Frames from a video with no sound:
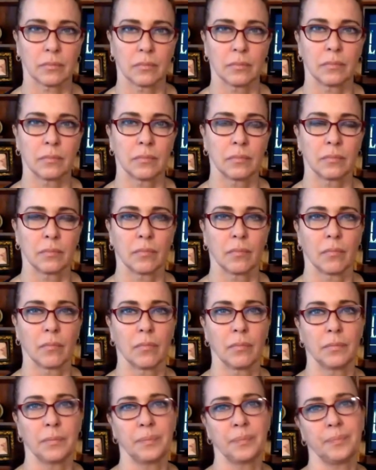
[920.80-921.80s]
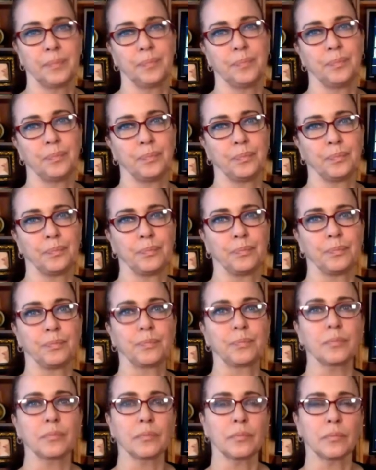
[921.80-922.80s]

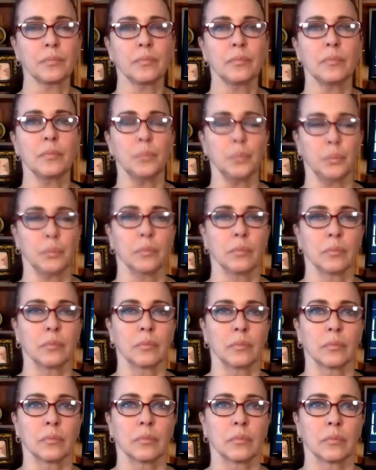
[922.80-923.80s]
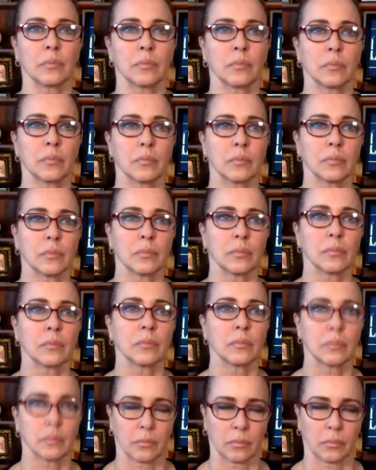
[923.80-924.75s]
[no speech]